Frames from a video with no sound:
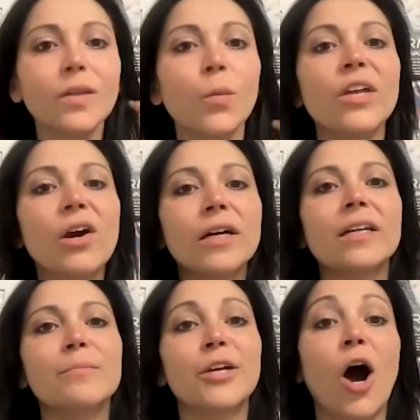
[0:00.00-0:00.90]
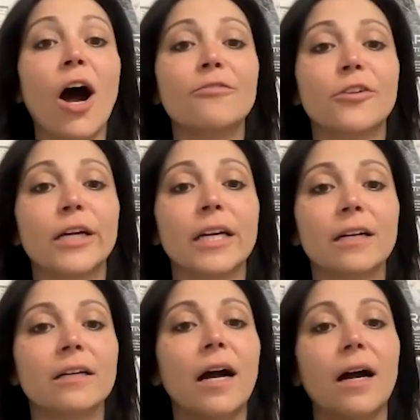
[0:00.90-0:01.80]
We are going to be
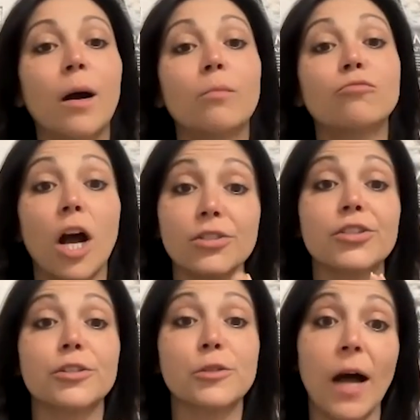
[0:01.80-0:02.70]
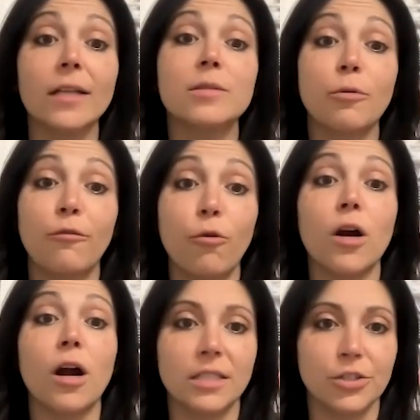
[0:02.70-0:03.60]
offering roster spots before
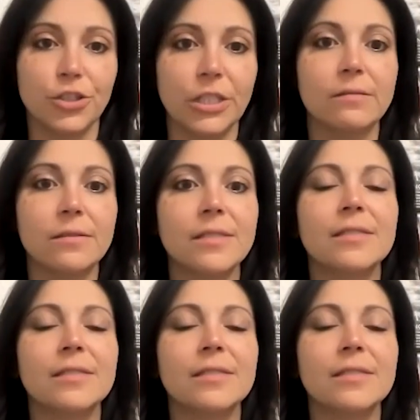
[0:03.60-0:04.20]
auditions.